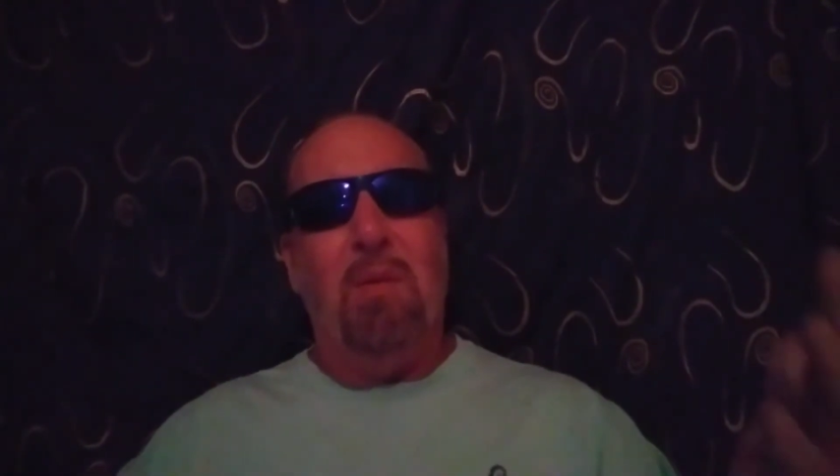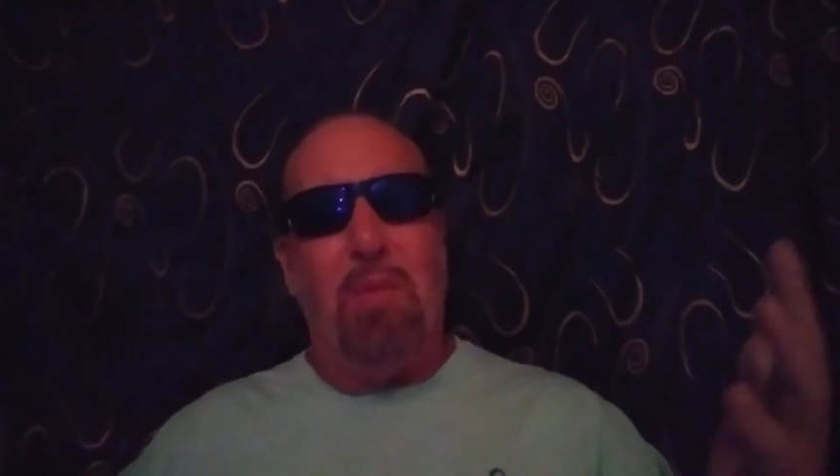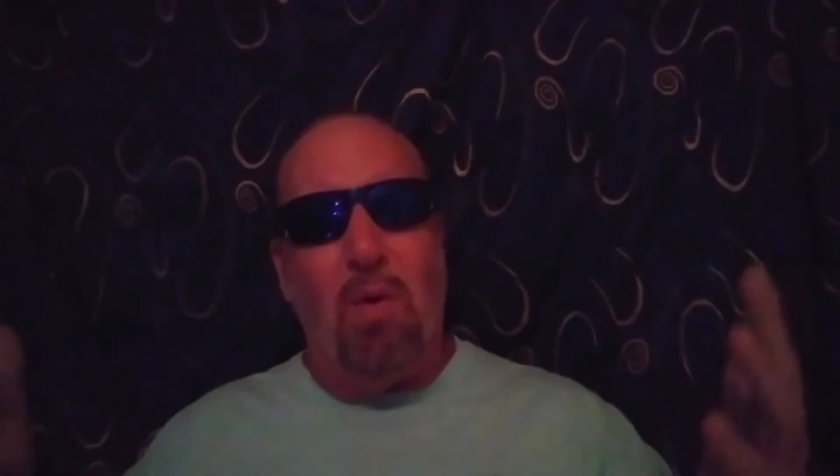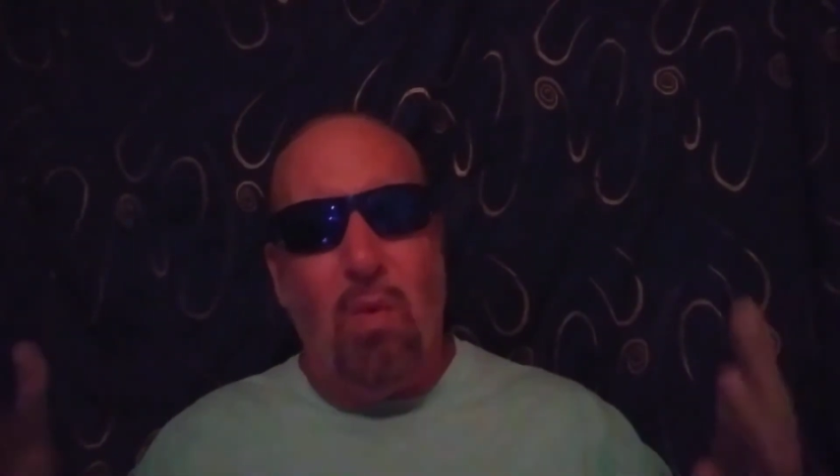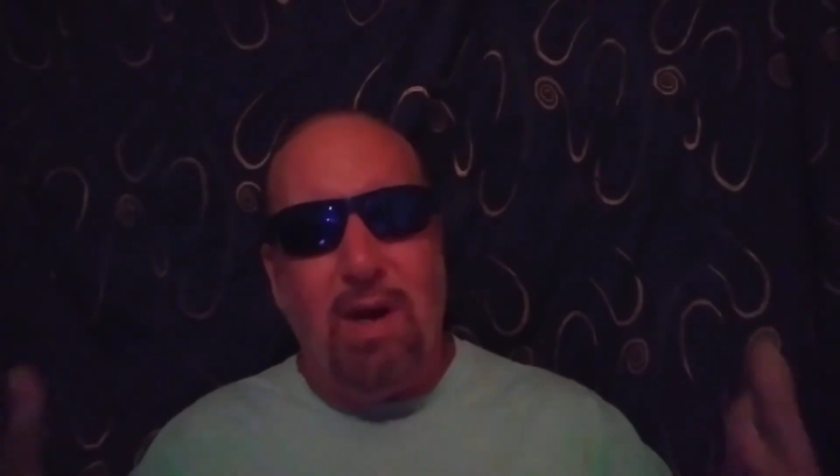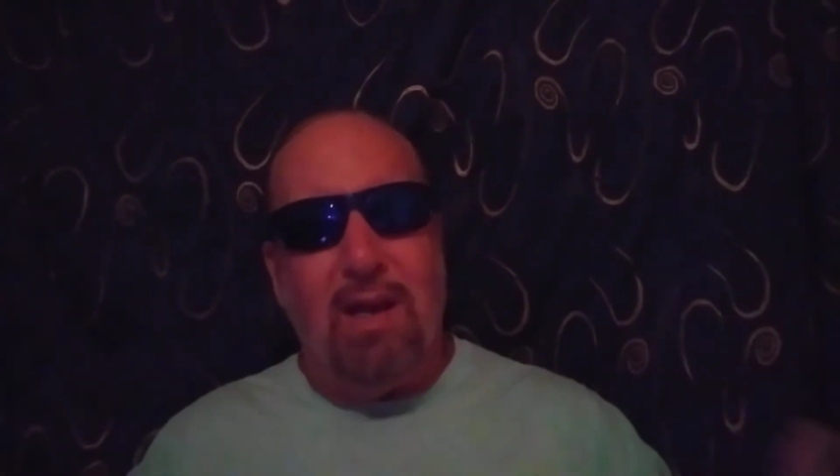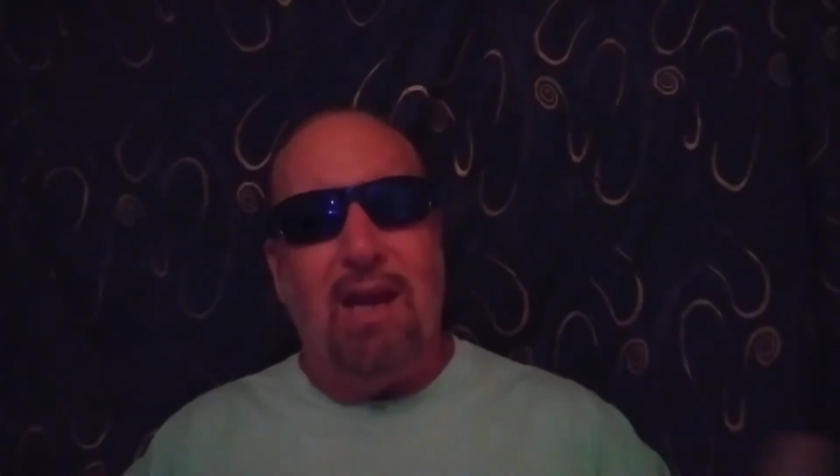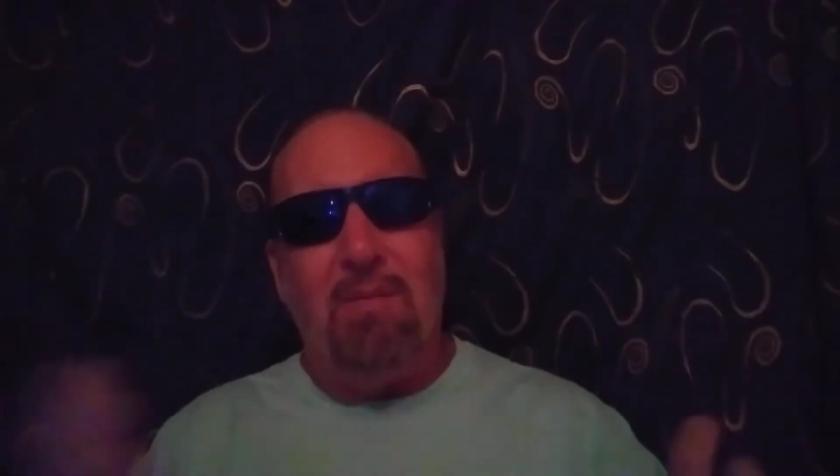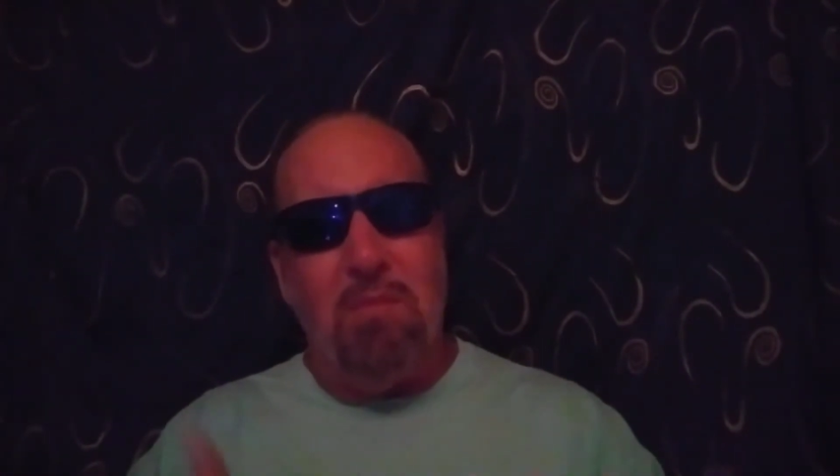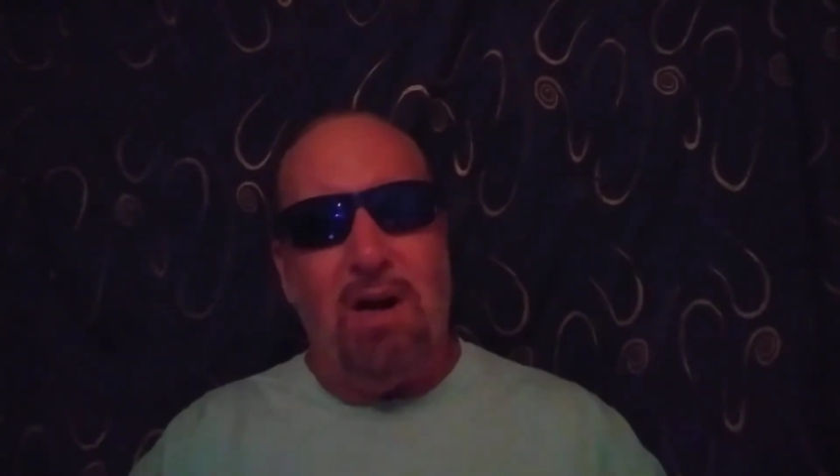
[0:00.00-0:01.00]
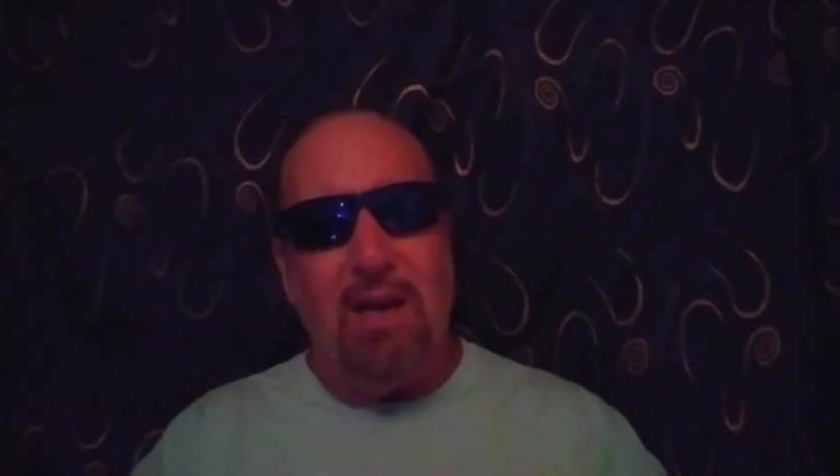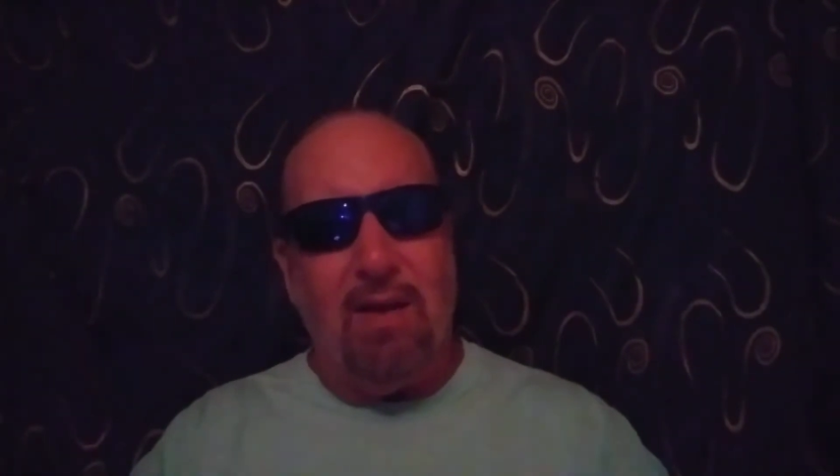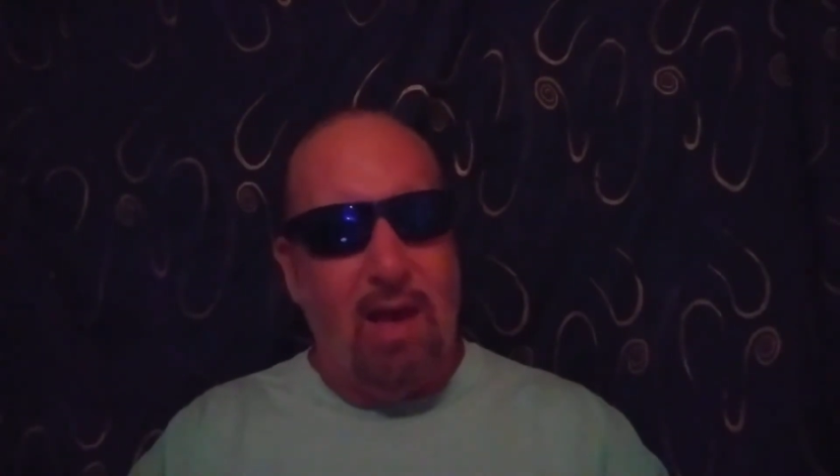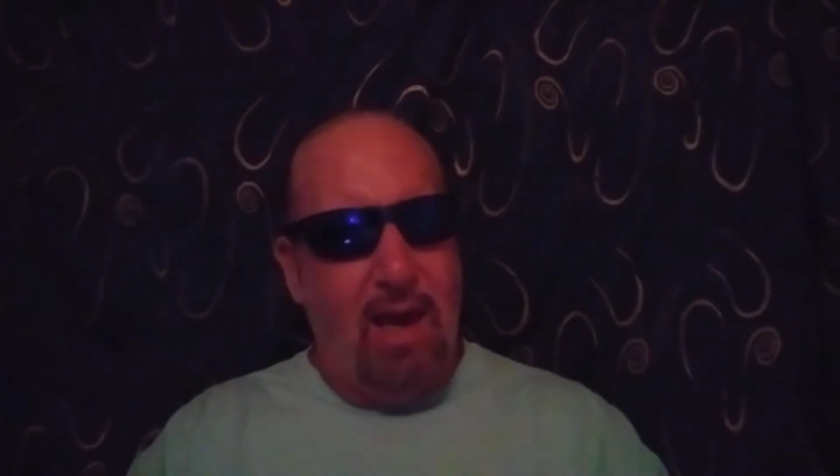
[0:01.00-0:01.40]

But we need money.